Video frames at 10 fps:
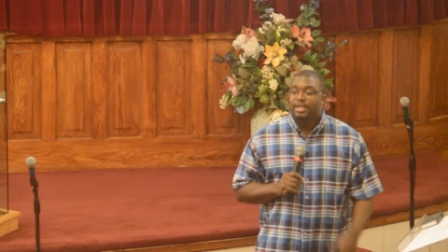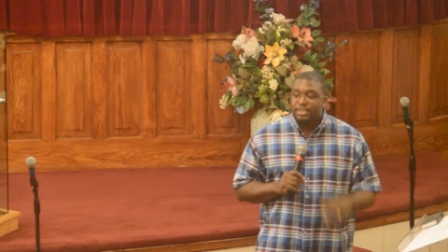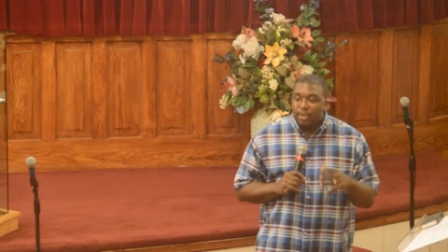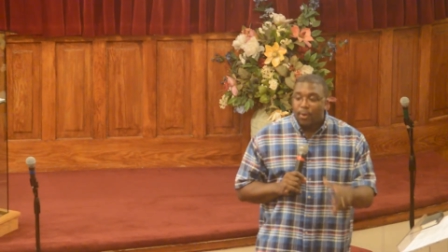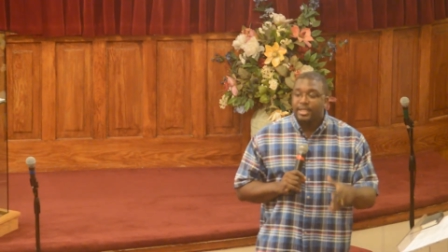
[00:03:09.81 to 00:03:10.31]

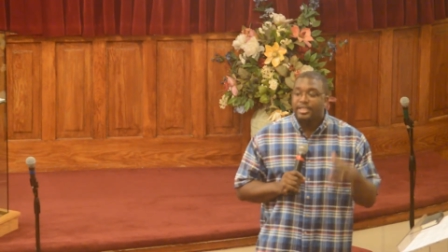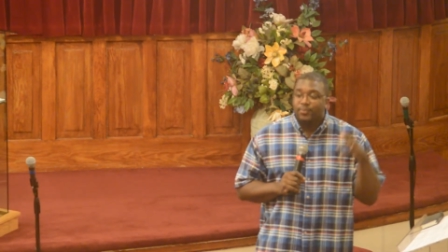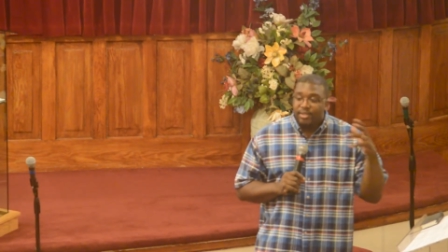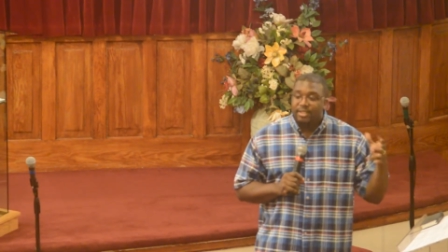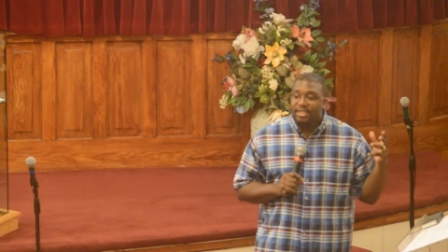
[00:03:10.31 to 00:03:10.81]
So it is
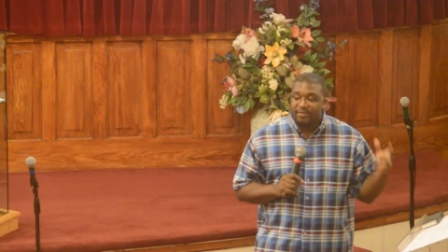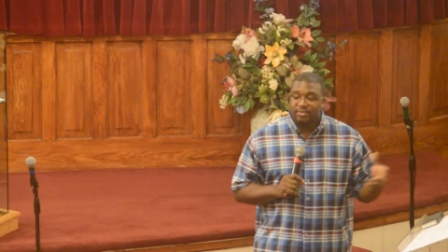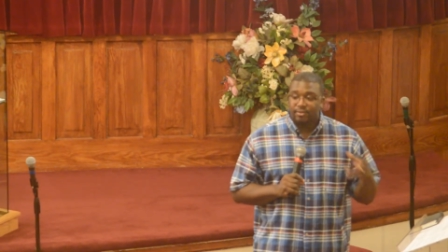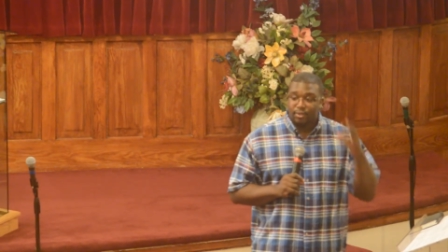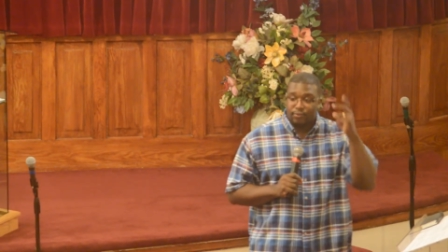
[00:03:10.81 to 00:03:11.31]
with the gifts.
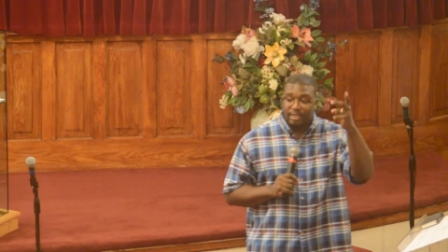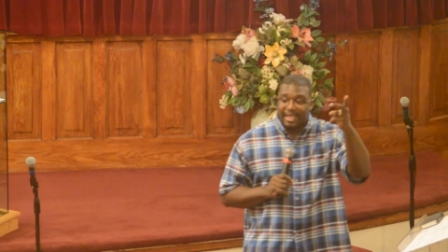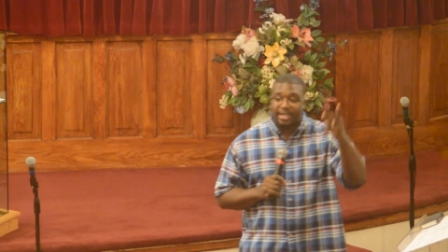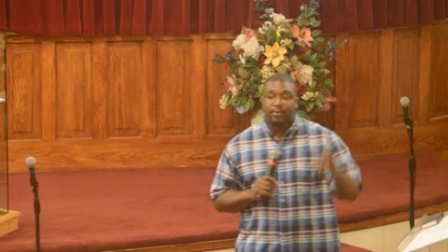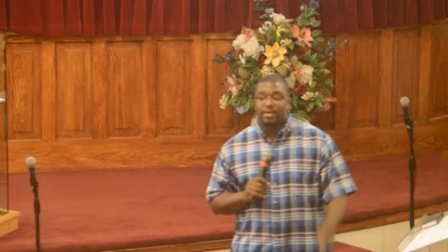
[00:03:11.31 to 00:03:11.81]
The three
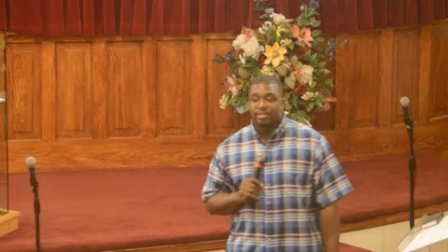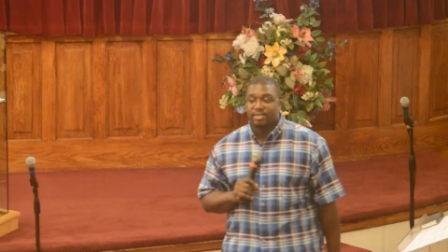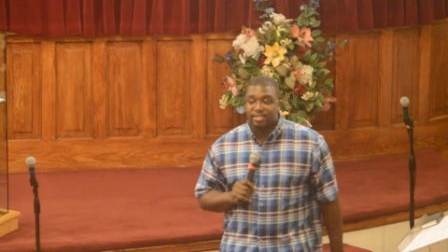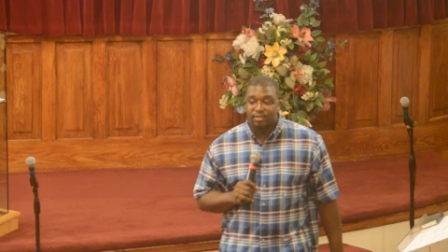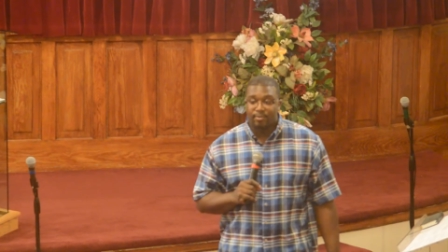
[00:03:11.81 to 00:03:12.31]
categories on
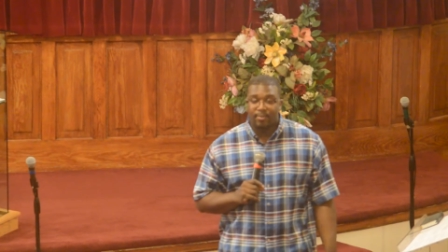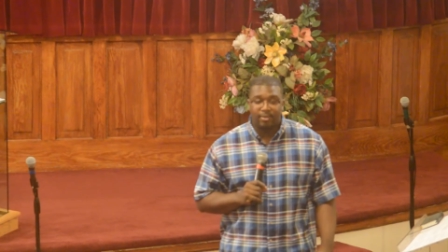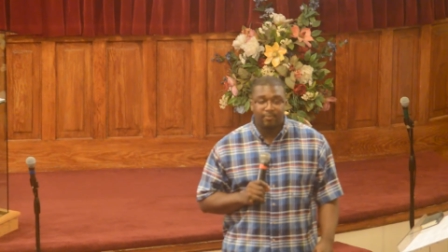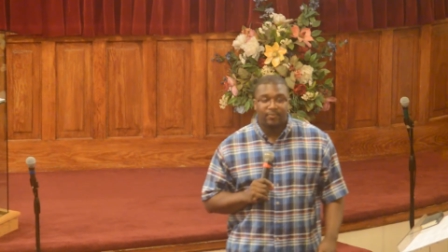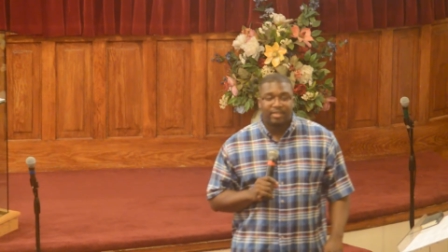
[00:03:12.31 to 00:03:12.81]
this, you remember them?